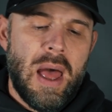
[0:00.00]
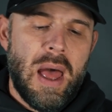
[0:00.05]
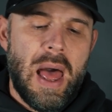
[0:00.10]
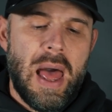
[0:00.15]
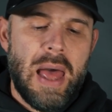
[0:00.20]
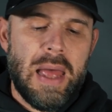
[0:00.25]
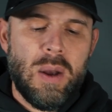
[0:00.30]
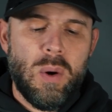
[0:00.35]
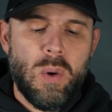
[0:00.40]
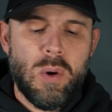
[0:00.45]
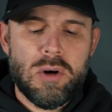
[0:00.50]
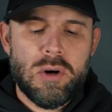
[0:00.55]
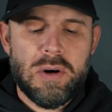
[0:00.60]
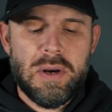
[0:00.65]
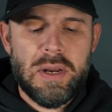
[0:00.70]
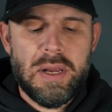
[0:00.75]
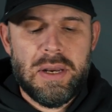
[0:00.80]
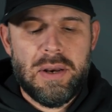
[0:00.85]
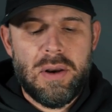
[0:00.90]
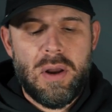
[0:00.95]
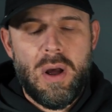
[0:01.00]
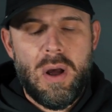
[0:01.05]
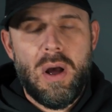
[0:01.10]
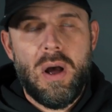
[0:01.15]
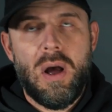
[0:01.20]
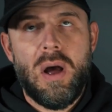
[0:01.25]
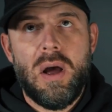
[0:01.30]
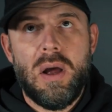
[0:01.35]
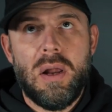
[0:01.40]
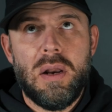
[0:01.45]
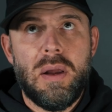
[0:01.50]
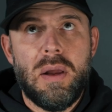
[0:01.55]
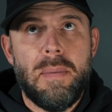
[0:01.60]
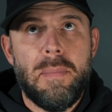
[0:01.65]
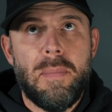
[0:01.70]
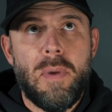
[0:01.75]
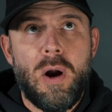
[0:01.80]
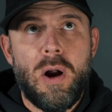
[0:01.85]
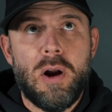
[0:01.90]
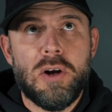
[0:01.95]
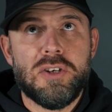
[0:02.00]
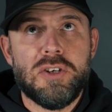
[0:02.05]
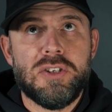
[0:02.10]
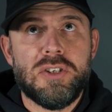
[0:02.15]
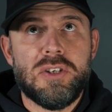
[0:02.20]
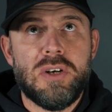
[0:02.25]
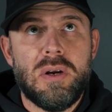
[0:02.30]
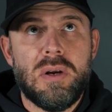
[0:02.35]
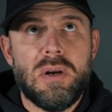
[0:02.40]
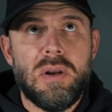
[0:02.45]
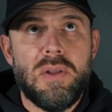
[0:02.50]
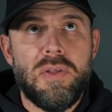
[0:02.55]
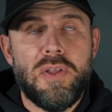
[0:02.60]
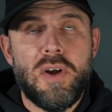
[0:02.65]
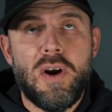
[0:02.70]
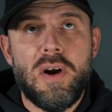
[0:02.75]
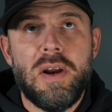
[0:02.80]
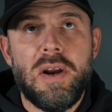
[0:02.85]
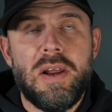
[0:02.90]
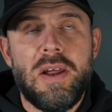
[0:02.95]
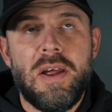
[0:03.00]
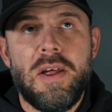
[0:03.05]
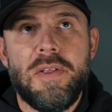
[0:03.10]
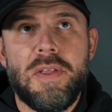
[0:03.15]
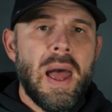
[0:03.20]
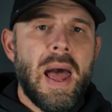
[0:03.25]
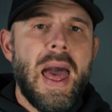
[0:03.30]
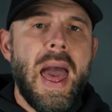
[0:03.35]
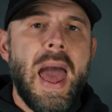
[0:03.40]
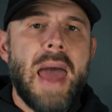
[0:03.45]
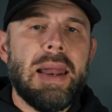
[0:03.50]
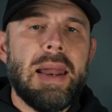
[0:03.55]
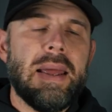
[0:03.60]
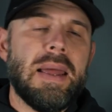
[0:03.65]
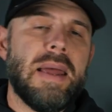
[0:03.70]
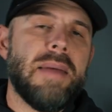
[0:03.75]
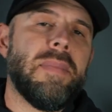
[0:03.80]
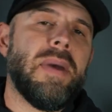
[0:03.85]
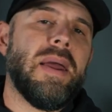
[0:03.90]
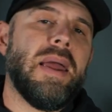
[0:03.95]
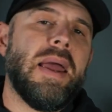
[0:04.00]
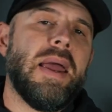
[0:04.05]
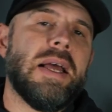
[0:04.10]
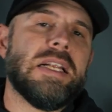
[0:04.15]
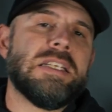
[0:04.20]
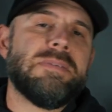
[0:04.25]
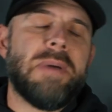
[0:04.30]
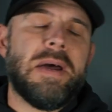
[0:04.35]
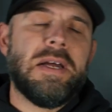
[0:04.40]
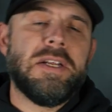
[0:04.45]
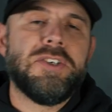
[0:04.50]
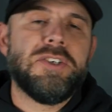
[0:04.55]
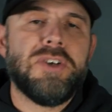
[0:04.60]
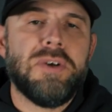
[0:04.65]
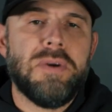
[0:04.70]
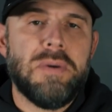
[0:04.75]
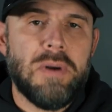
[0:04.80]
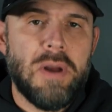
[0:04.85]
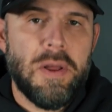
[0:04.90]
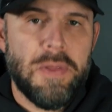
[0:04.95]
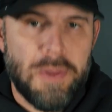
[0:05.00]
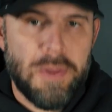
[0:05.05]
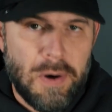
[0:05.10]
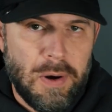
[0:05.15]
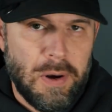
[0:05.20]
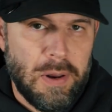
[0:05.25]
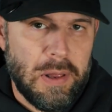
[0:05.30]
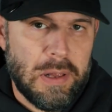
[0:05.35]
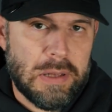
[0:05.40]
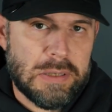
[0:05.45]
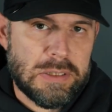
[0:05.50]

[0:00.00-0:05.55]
I ordered it on March 30th. I had it in my hands by June 30th.